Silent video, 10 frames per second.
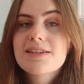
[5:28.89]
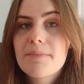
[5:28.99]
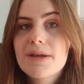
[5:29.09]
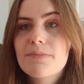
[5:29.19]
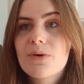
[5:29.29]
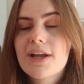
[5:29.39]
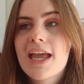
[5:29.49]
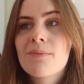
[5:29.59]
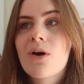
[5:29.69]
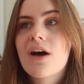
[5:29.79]
Some people
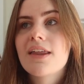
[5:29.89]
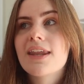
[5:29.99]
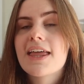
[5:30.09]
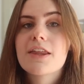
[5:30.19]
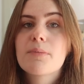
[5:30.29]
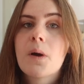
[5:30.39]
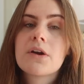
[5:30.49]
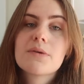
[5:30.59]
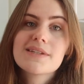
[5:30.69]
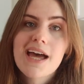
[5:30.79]
came on and their
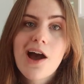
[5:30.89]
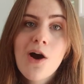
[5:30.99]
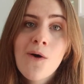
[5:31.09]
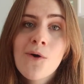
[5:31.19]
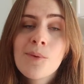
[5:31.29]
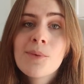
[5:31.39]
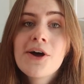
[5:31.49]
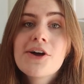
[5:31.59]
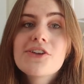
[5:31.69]
partner was at home.